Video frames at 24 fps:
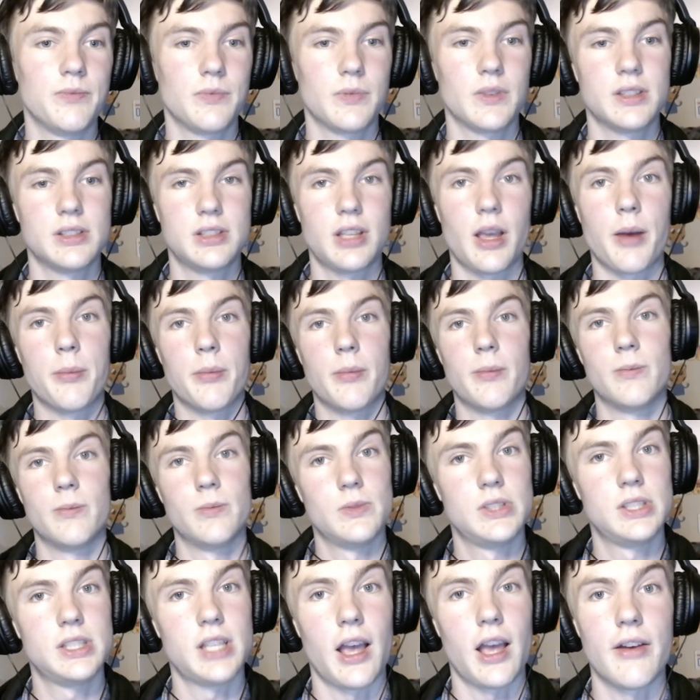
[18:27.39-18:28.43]
some
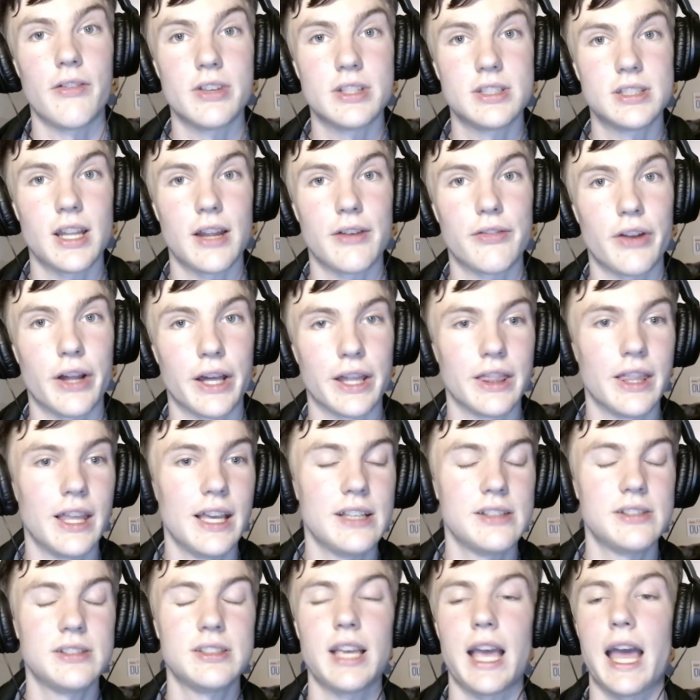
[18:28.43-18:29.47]
server stuff like
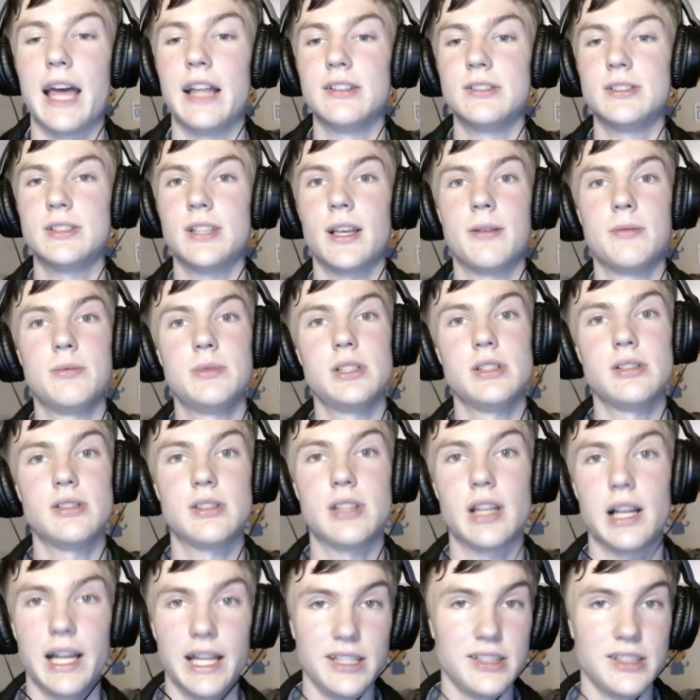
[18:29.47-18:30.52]
this, and some just
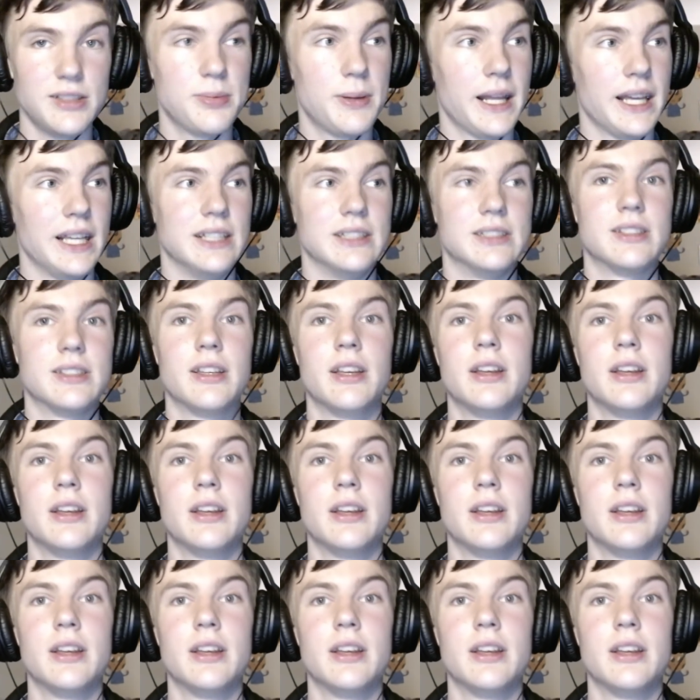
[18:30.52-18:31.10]
Let's Plays.